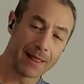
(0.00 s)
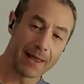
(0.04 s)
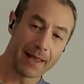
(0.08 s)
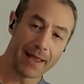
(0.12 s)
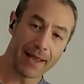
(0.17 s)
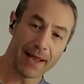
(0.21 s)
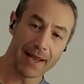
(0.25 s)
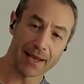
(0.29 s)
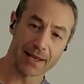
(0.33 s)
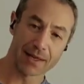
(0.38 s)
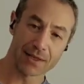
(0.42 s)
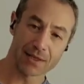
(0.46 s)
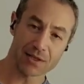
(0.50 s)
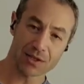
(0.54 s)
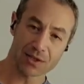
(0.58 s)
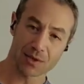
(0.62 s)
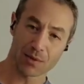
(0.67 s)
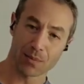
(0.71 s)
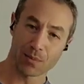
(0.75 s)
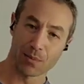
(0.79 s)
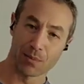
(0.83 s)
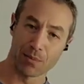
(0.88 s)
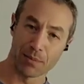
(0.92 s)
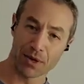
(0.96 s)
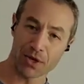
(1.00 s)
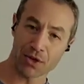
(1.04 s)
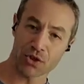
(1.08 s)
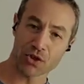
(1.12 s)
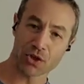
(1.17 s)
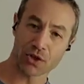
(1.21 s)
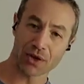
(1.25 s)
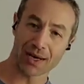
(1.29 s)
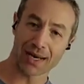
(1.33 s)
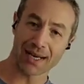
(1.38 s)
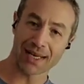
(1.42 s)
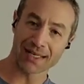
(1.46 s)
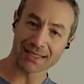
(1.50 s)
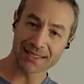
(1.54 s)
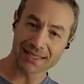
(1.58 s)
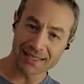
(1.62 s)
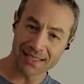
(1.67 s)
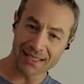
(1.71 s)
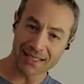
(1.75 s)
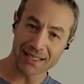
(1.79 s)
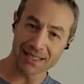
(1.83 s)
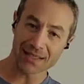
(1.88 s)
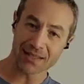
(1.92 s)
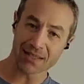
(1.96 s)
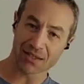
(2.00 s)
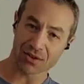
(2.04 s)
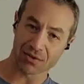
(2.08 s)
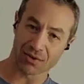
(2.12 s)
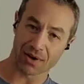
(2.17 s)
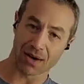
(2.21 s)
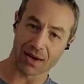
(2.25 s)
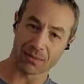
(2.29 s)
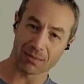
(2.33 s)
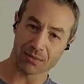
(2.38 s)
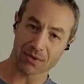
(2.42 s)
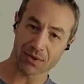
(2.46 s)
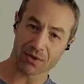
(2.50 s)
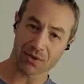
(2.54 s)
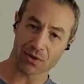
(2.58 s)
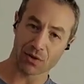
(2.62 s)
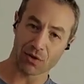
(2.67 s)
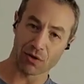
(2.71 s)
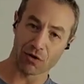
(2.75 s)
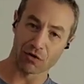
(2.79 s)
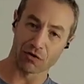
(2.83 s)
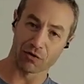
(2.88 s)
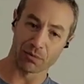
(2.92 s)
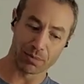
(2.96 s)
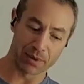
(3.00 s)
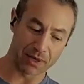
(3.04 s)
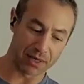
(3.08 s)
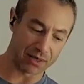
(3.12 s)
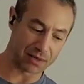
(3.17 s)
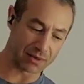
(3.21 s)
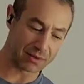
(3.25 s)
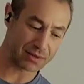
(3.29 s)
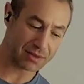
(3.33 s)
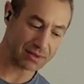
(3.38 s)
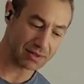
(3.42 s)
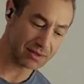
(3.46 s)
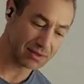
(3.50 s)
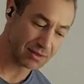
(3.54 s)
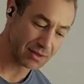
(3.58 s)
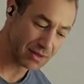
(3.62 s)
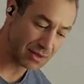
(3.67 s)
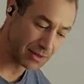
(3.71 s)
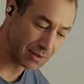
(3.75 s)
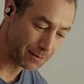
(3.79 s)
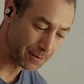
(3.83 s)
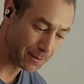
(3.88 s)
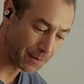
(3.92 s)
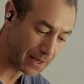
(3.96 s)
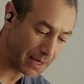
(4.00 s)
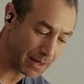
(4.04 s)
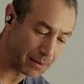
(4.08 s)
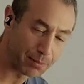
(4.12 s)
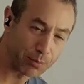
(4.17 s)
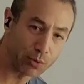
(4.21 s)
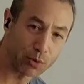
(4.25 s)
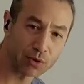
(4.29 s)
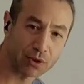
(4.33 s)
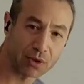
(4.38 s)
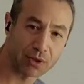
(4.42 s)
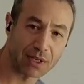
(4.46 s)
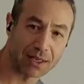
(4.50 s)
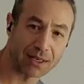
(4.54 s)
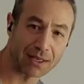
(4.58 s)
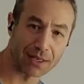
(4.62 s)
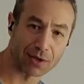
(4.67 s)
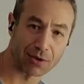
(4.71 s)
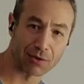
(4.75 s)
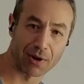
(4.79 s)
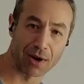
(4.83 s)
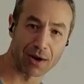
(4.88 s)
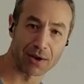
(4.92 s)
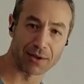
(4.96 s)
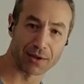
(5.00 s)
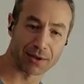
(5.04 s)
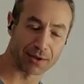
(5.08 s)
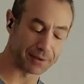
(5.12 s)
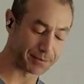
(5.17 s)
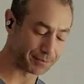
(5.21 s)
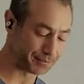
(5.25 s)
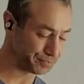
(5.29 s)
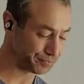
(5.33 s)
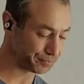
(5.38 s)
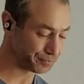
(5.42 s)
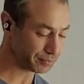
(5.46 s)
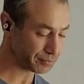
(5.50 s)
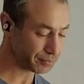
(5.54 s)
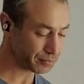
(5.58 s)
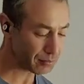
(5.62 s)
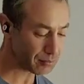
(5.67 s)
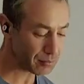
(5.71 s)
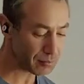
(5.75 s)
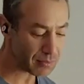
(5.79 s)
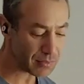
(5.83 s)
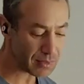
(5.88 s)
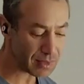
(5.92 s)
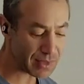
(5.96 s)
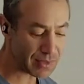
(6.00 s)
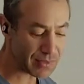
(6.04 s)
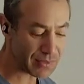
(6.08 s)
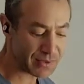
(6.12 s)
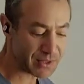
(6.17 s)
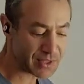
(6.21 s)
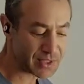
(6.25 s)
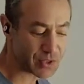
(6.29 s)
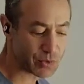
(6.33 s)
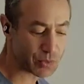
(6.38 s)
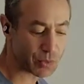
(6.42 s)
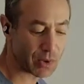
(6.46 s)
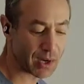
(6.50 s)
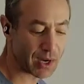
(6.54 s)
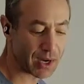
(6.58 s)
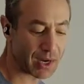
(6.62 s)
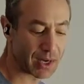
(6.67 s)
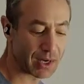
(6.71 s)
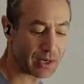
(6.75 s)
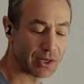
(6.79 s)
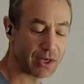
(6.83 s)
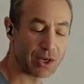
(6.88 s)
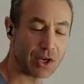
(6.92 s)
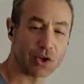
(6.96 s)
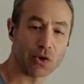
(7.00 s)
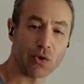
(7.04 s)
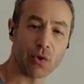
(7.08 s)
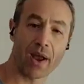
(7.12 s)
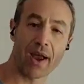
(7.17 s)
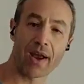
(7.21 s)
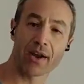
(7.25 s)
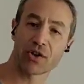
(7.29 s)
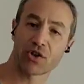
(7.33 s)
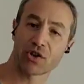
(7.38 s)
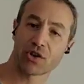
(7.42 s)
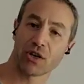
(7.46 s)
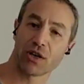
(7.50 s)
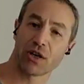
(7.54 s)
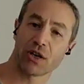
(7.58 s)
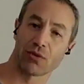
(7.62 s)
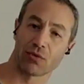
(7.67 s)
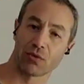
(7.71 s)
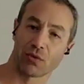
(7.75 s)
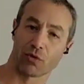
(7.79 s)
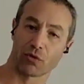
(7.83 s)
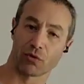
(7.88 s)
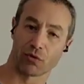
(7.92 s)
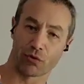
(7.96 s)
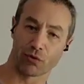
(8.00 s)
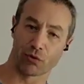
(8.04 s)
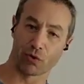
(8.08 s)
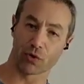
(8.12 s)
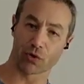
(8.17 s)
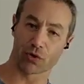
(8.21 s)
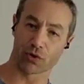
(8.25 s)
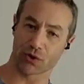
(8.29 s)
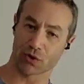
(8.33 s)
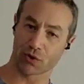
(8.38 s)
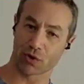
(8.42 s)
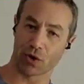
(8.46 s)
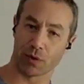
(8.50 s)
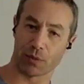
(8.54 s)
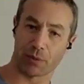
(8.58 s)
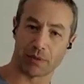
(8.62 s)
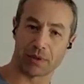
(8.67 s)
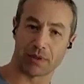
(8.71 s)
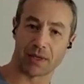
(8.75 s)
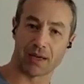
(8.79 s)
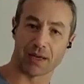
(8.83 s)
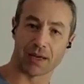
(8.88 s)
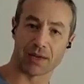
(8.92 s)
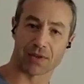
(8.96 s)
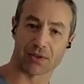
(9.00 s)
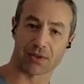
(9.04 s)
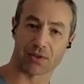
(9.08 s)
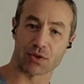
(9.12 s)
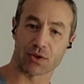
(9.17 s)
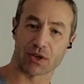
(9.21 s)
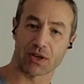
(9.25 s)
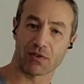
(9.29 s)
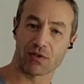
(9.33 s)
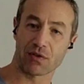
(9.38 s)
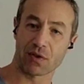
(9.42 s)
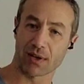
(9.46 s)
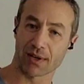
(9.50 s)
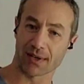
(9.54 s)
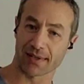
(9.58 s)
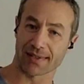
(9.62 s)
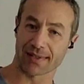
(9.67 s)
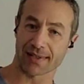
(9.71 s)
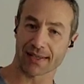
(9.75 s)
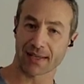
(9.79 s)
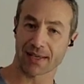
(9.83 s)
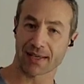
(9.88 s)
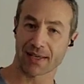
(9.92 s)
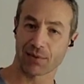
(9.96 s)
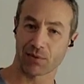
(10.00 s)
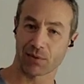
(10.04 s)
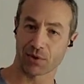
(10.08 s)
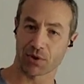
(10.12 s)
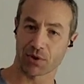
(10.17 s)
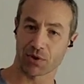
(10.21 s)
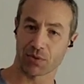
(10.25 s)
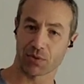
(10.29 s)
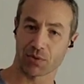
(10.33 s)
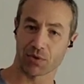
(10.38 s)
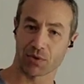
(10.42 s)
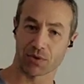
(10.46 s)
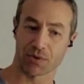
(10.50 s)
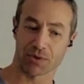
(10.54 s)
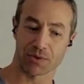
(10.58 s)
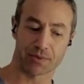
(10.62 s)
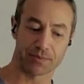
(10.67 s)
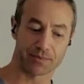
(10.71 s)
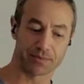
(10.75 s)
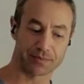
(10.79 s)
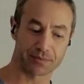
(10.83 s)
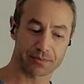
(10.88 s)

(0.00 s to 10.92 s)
And measure 18 grams of beans and put it in a grinder. This way, you actually will force your plants to give you exactly what you want.